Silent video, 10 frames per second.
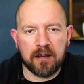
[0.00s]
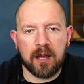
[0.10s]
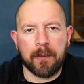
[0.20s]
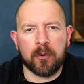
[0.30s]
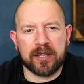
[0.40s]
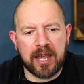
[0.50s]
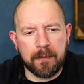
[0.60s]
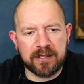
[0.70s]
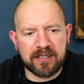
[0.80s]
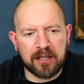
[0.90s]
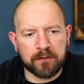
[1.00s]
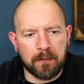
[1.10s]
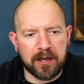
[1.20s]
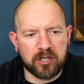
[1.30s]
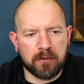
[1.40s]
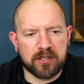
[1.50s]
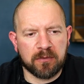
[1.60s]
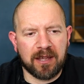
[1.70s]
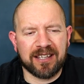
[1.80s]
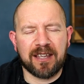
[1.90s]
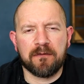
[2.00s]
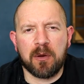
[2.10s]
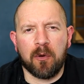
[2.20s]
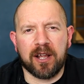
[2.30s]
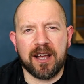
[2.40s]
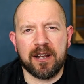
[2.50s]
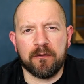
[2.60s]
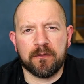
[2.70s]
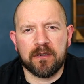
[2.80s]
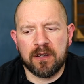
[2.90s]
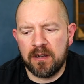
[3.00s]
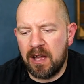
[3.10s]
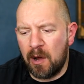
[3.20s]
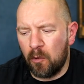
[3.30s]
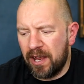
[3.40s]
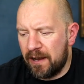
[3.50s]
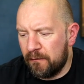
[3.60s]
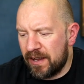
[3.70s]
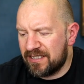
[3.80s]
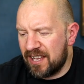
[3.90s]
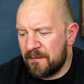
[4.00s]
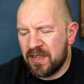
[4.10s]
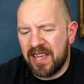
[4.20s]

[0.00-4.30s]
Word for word: about the game itself to make sure it's something I definitely want to kind of I want to invest in.